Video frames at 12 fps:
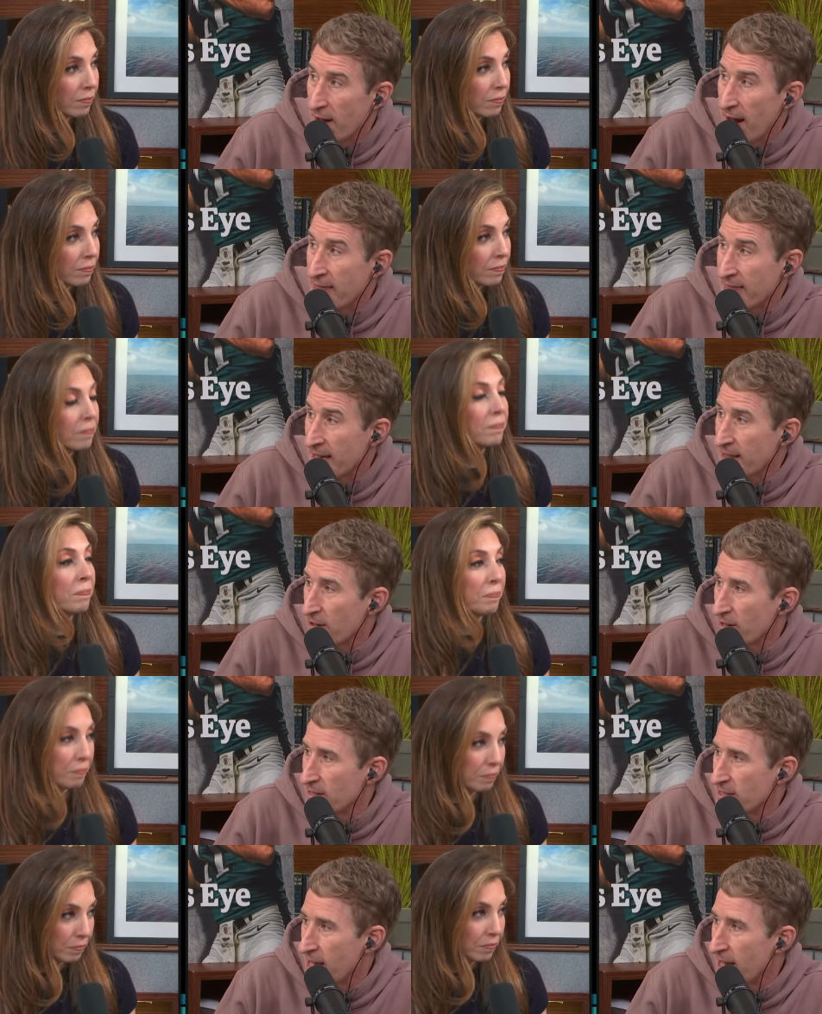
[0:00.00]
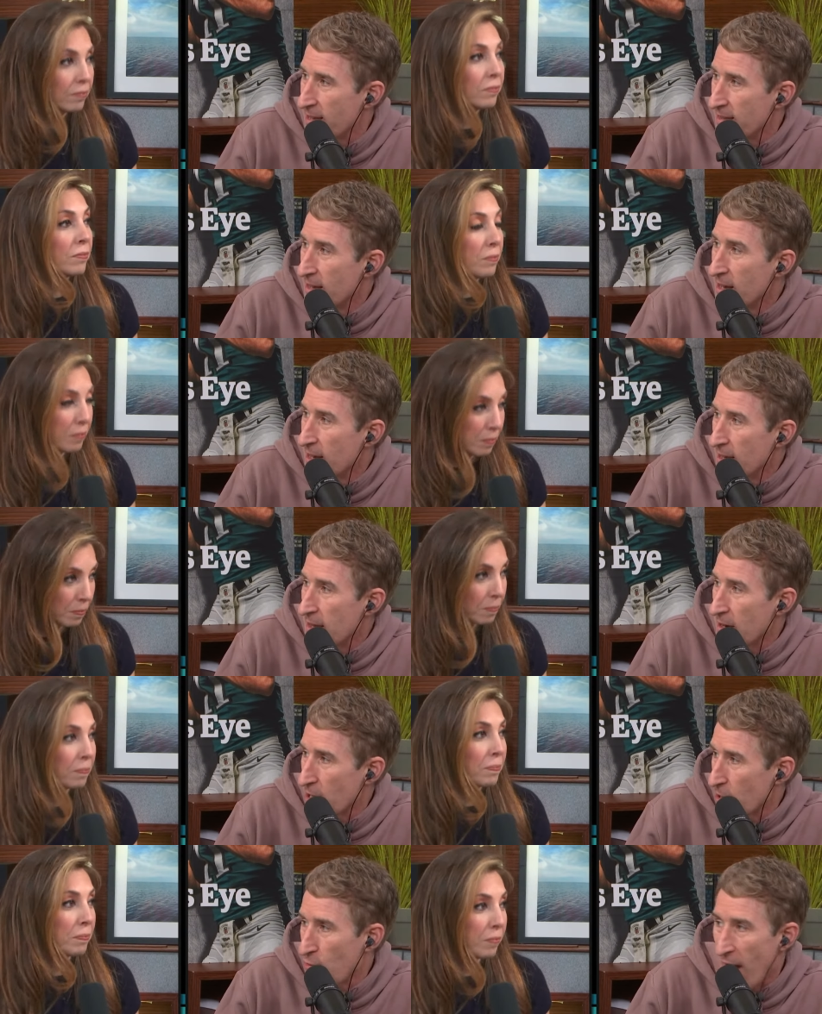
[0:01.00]
Speaker 1: I think they're going to say they're
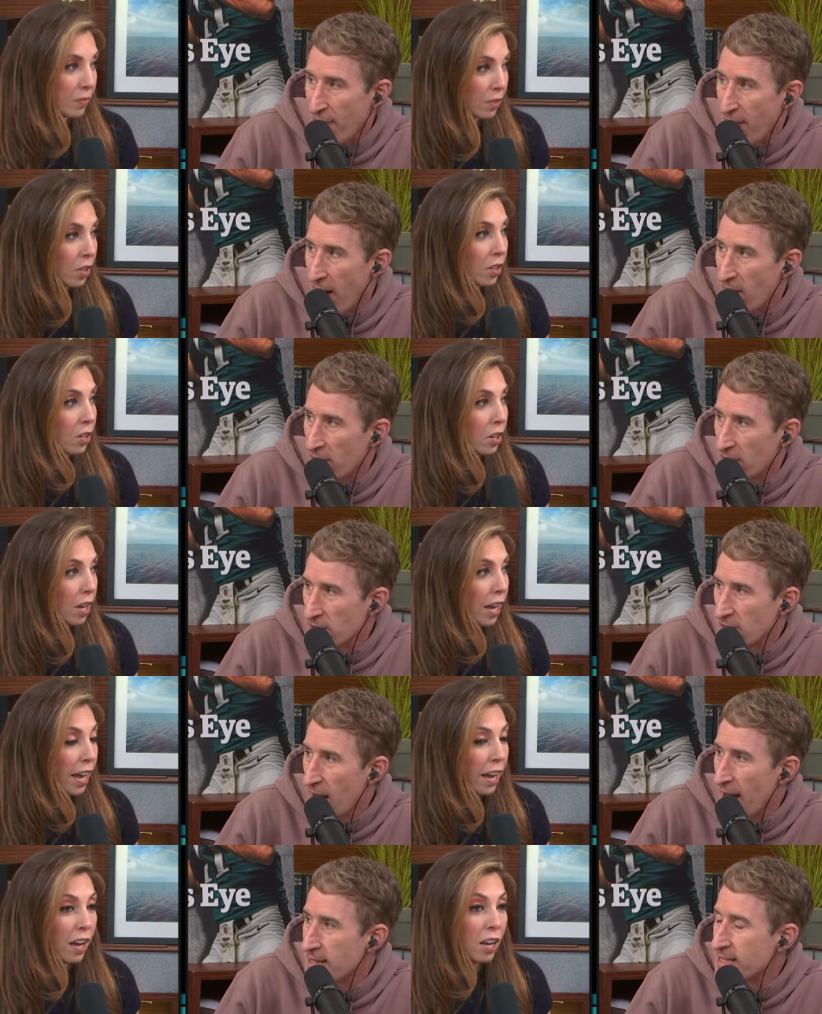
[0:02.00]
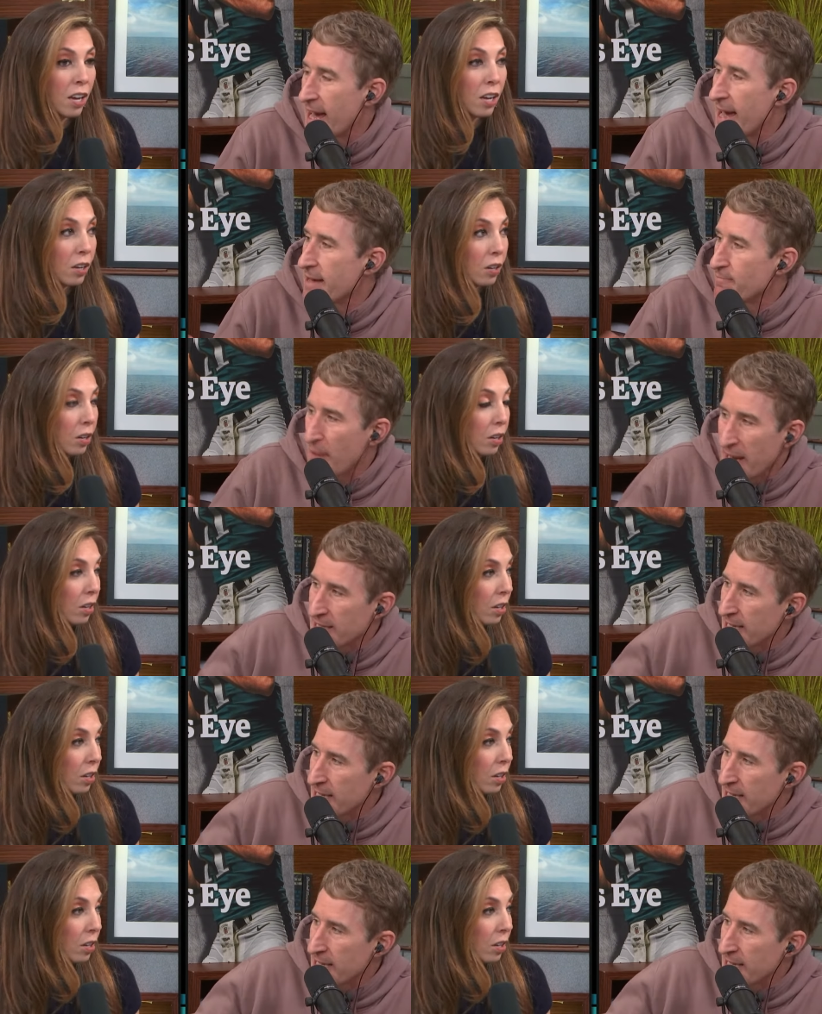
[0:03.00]
going to cry foul. I say pick a